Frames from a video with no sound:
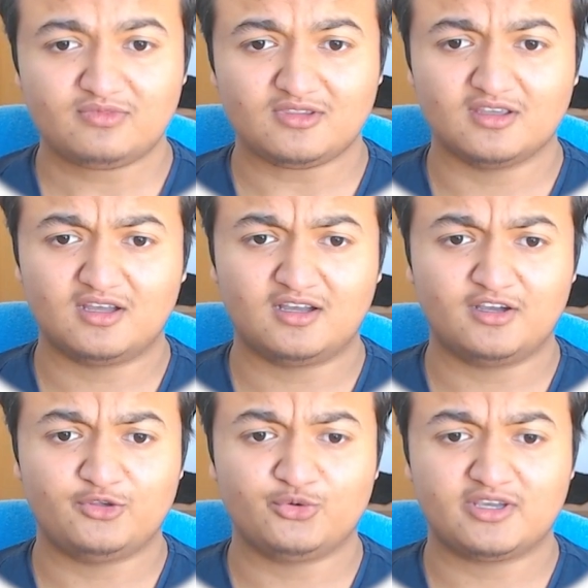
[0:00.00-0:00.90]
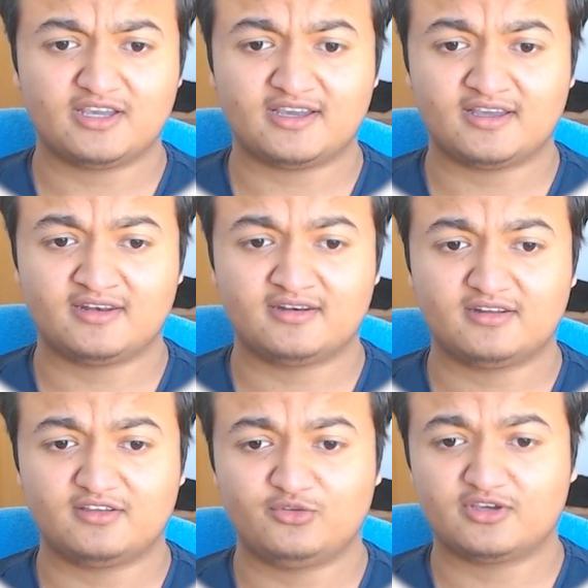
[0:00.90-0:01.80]
you
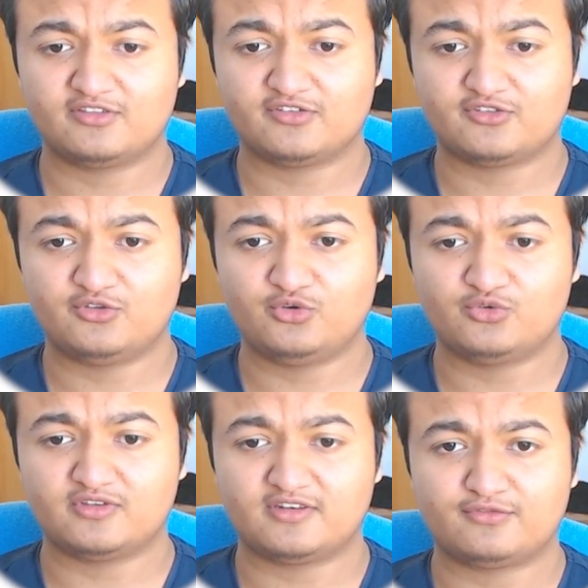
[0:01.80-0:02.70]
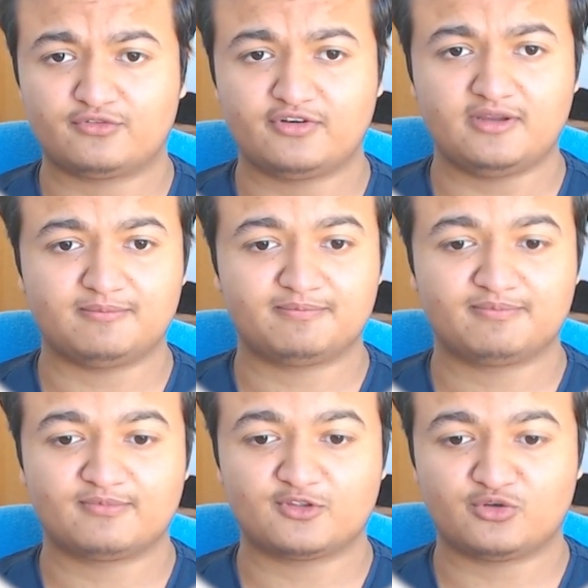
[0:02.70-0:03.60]
can just use it for free.
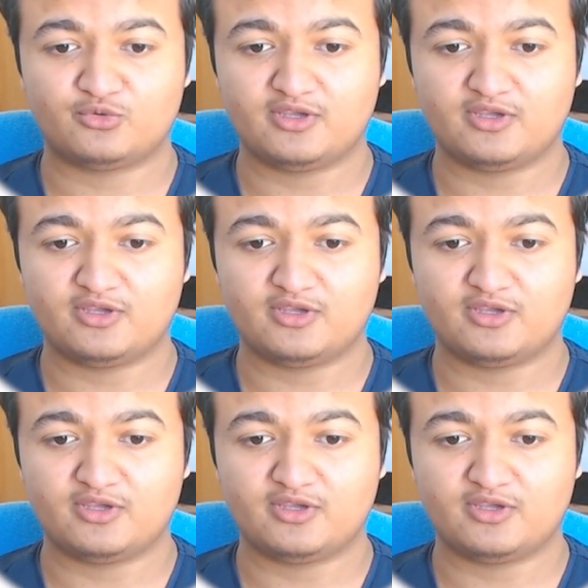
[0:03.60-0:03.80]
So yeah,